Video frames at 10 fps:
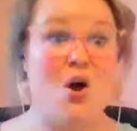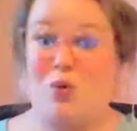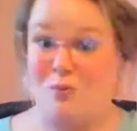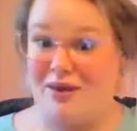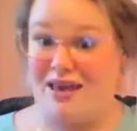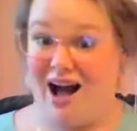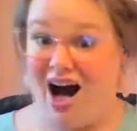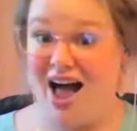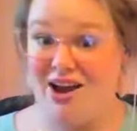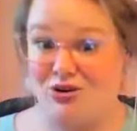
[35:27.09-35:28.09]
were being
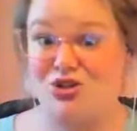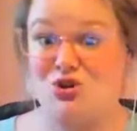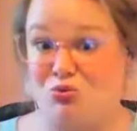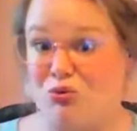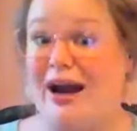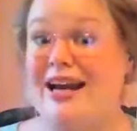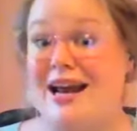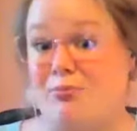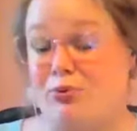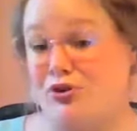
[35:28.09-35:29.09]
hired to write
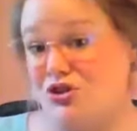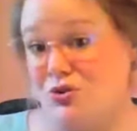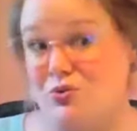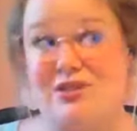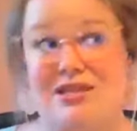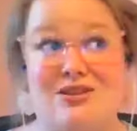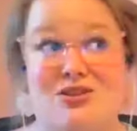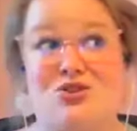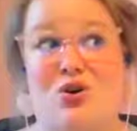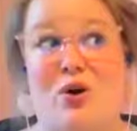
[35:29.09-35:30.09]
and produce. And
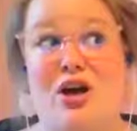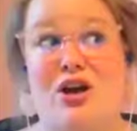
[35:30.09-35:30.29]
so